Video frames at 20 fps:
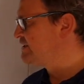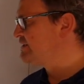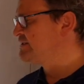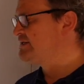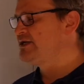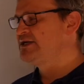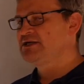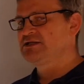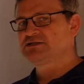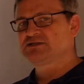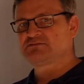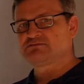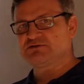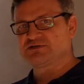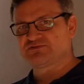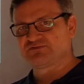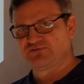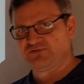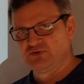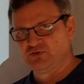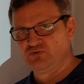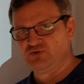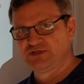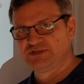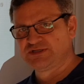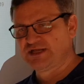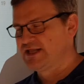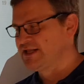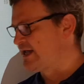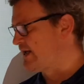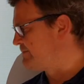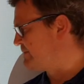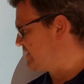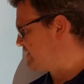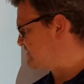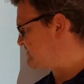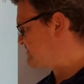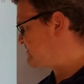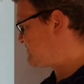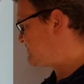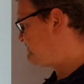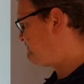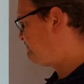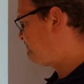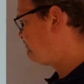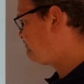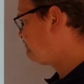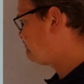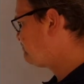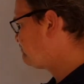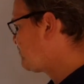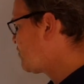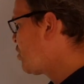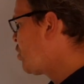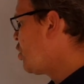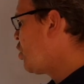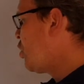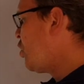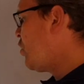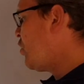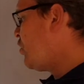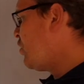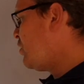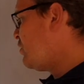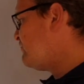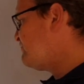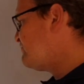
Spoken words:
deals with fluid dynamics. Or